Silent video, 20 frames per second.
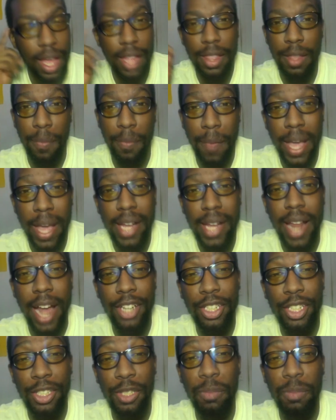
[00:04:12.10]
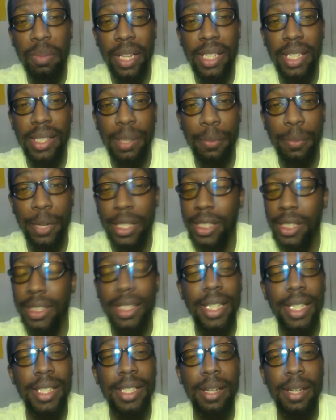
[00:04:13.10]
The main actress who plays Sabrina,
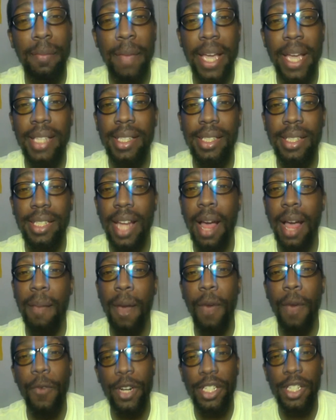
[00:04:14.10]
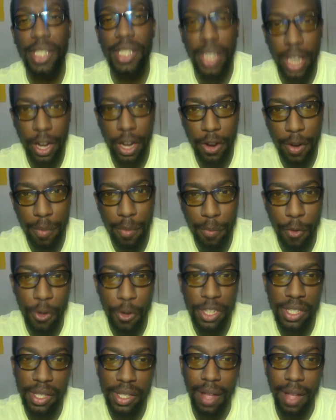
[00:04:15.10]
she does an amazing job. I want to see her in more
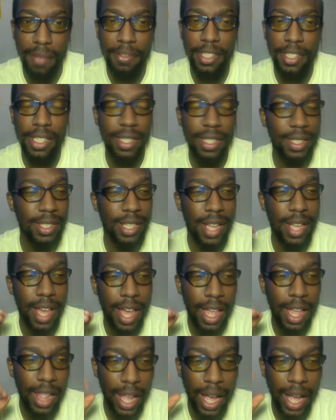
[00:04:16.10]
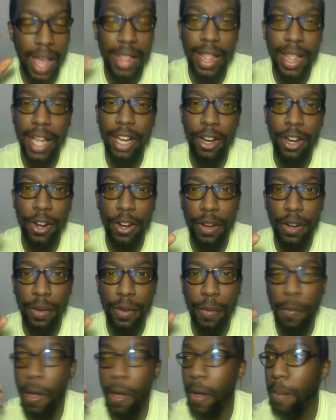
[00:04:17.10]
stuff. She just, like, I like her
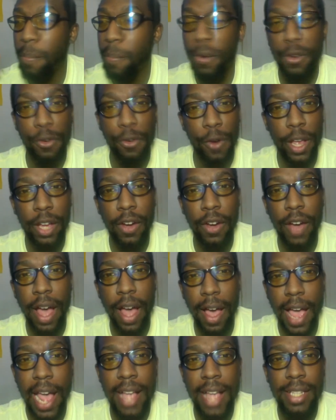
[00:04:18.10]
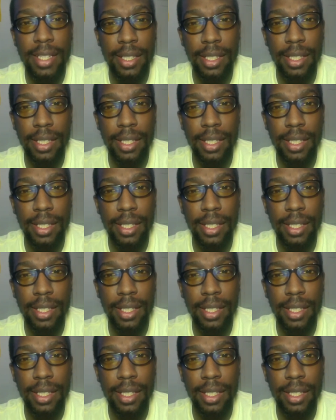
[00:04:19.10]
portrayal as